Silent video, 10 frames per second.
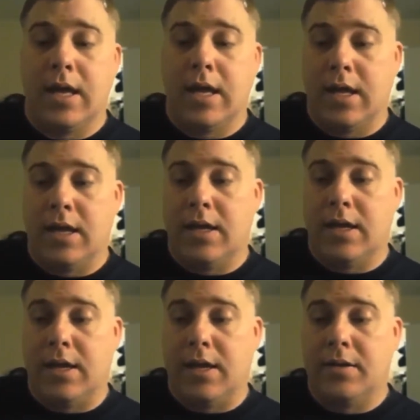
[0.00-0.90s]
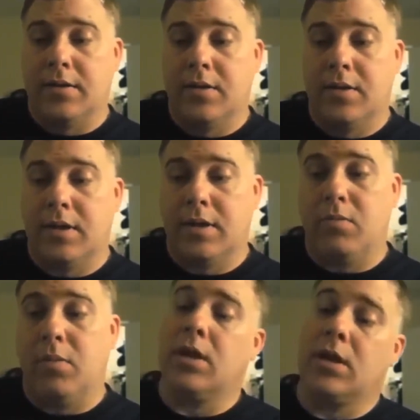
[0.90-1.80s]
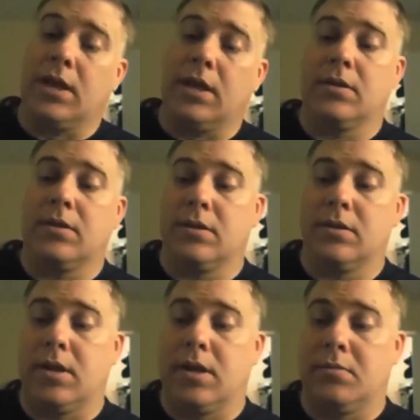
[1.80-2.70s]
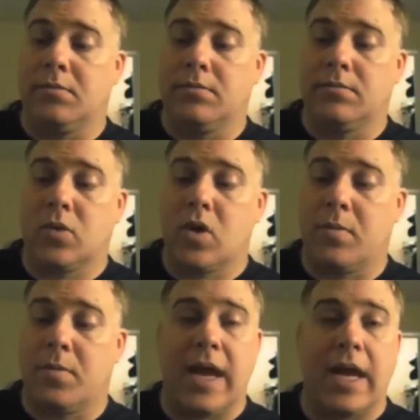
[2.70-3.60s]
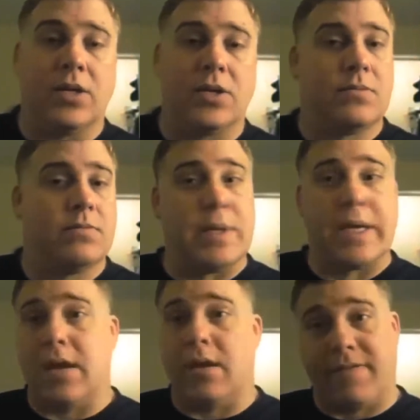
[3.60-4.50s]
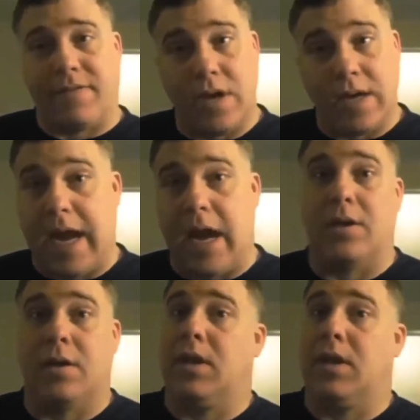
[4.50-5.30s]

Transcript: And immediately, Corporal Page began to freak out.